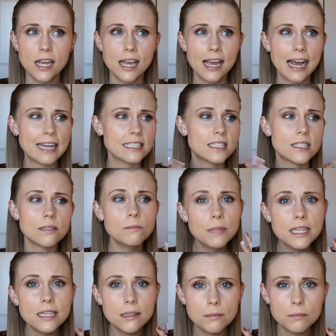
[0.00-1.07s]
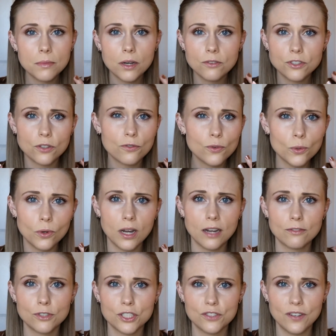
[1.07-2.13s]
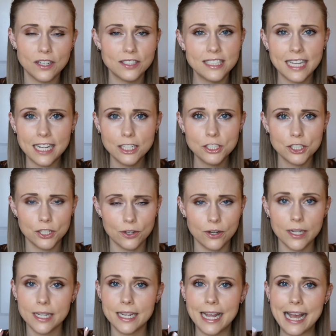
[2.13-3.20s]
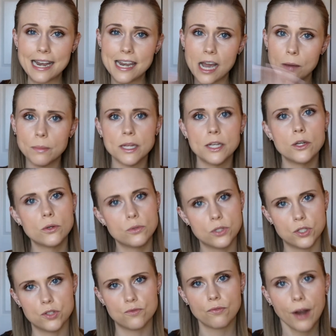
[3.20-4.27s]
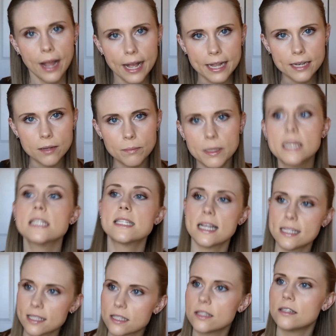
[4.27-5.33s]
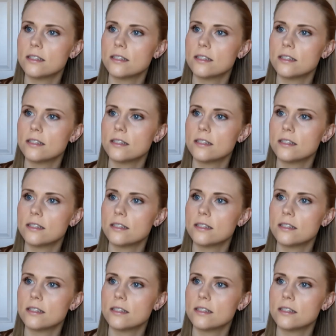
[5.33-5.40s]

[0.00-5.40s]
has this medium to full coverage foundation on it, and now my nose is red because that's the